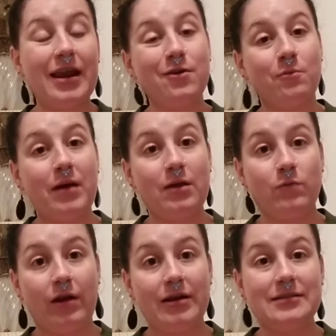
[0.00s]
I don't mind
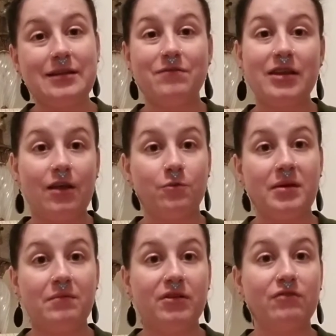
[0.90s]
wearing stuff that other
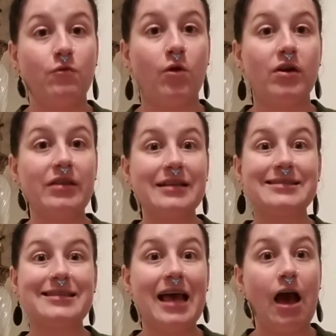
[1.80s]
people have worn.
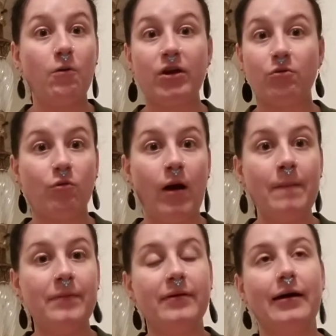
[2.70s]
That's how I grew
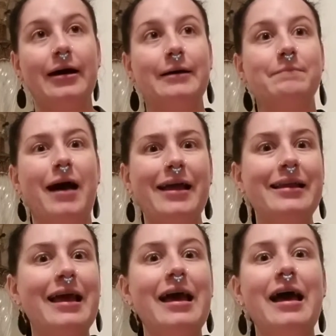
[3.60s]
up.
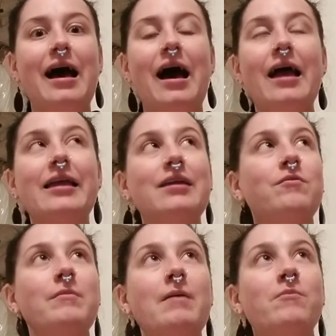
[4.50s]
I can
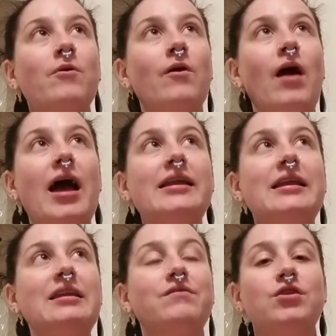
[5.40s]
remember I
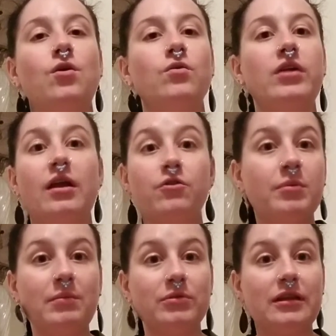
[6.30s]
didn't even know that other
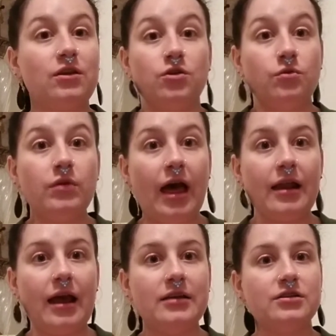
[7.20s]
people didn't do that.
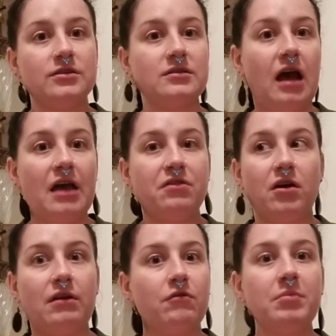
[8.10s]
I
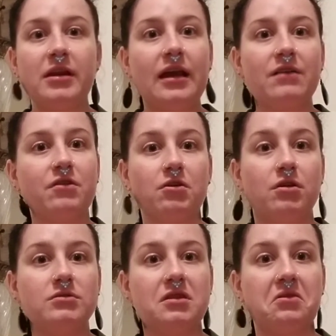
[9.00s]
thought everybody got their
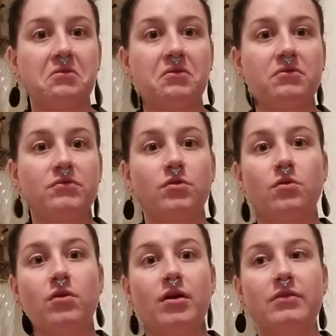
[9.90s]
clothes at the thrift
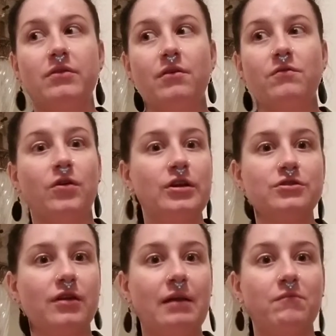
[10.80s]
store and their
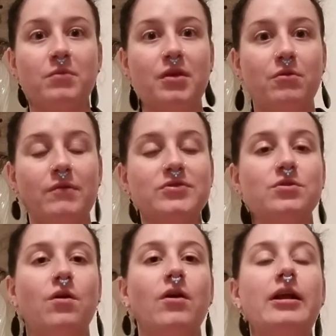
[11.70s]
furniture came from the thrift
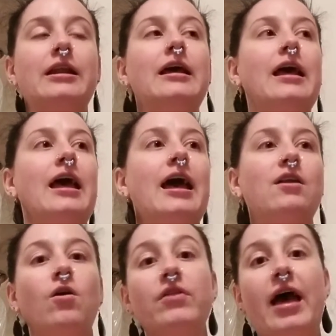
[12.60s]
store and
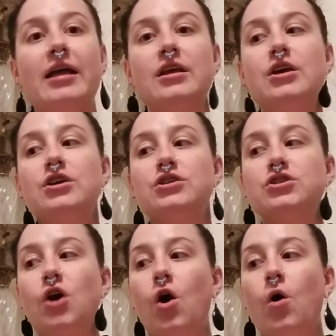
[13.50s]
all that.
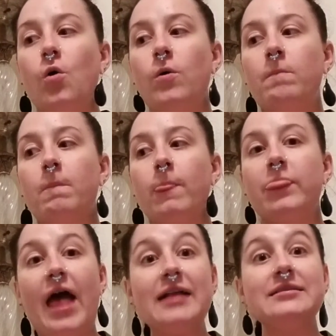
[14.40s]
So
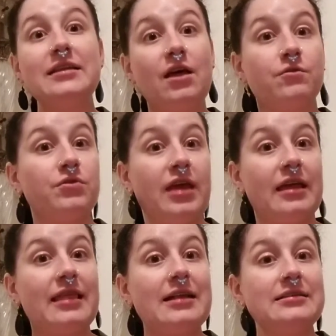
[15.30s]
that's another
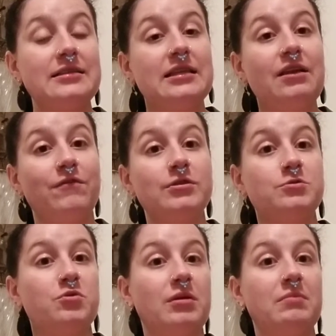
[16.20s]
thing. That's the difference
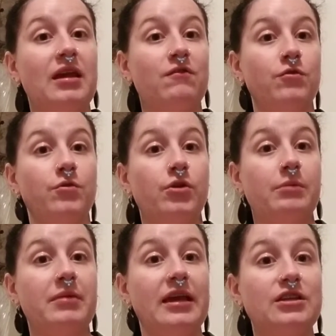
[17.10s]
between being frugal
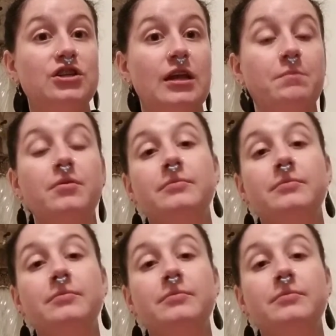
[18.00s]
and being cheap.